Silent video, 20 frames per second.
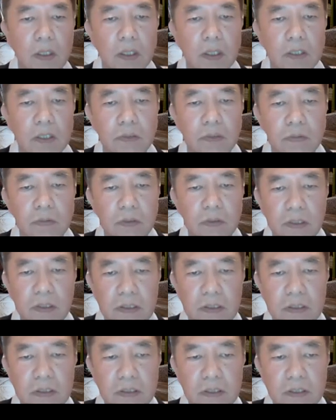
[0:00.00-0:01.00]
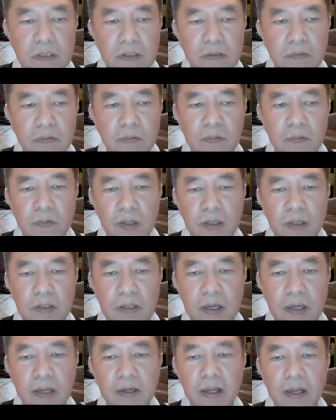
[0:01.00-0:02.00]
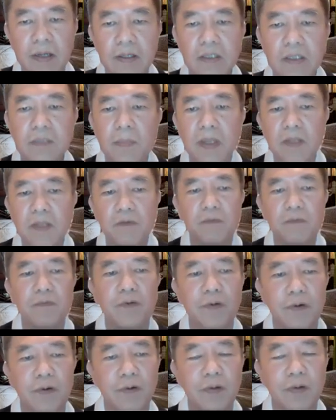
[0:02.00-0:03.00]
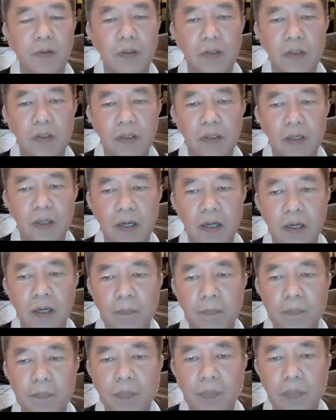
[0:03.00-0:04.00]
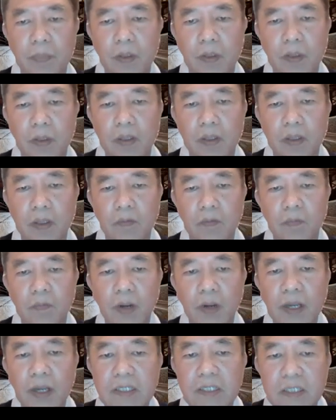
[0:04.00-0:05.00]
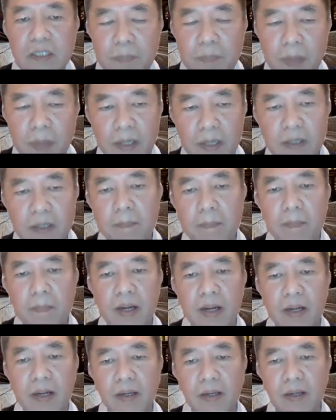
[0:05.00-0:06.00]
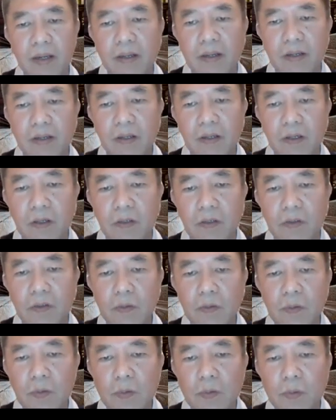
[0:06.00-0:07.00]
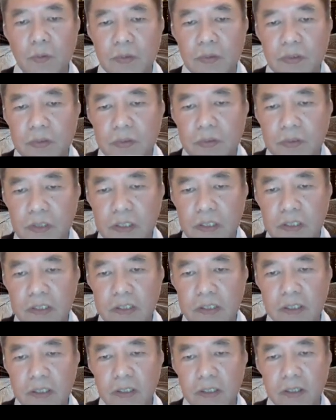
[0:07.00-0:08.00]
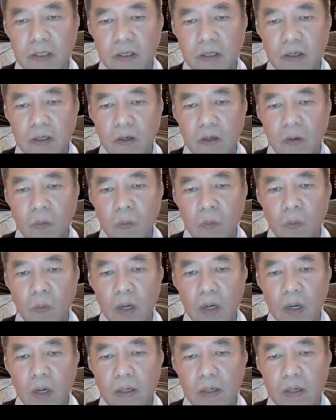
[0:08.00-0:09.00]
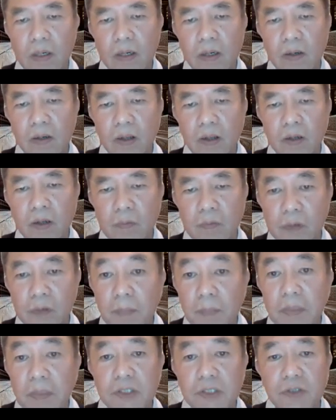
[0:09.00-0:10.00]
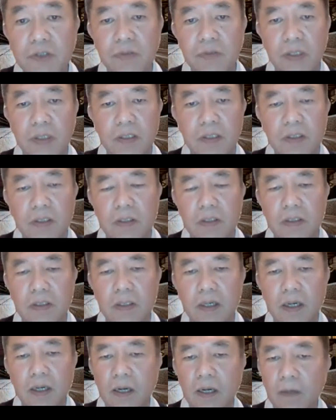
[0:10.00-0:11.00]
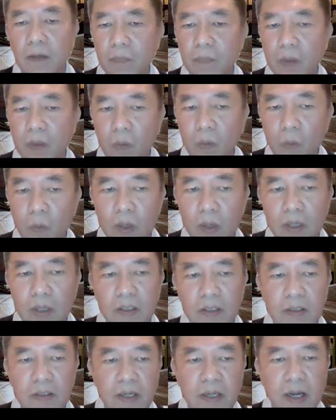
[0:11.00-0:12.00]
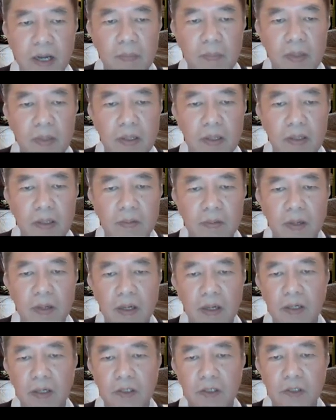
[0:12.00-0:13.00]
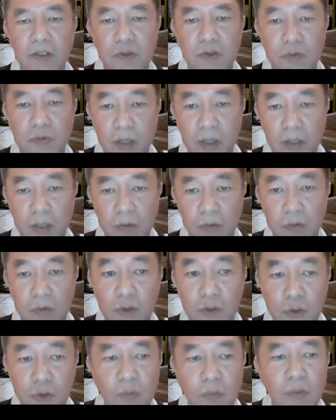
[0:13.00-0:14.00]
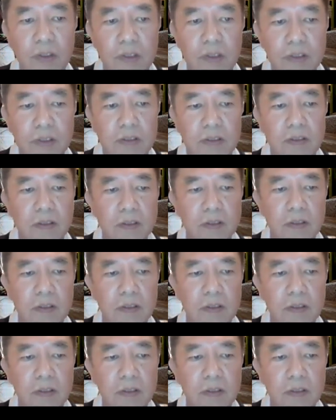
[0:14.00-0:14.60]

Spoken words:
So this is still, and this metaphor will expand the mind to see what, and to demonstrate what the Dharma is trying to show us.